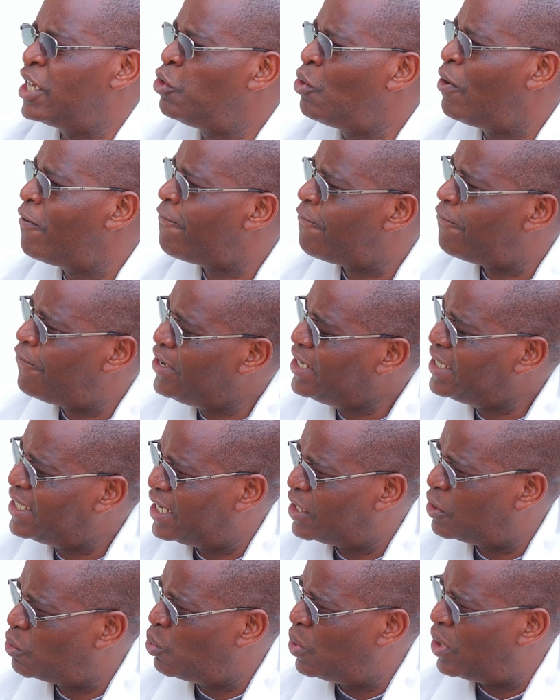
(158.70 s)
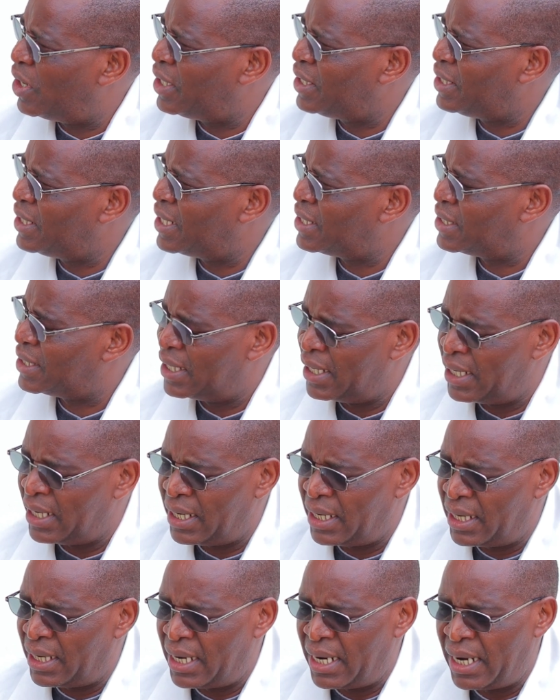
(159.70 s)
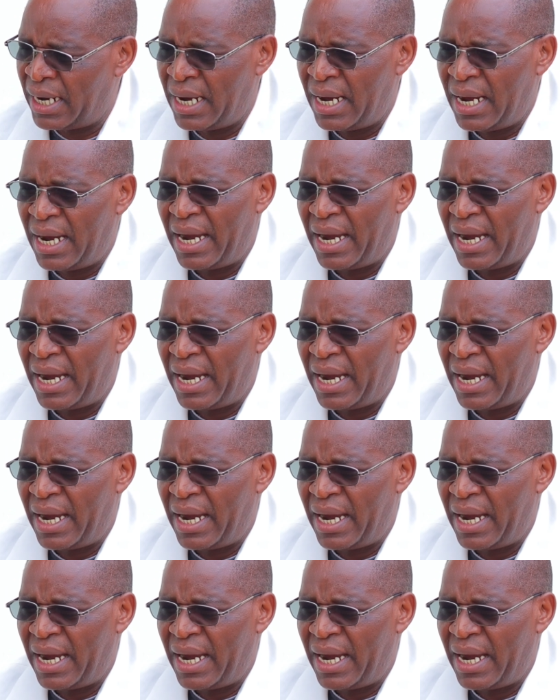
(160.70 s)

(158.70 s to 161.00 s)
and you're fitted well in Aslead.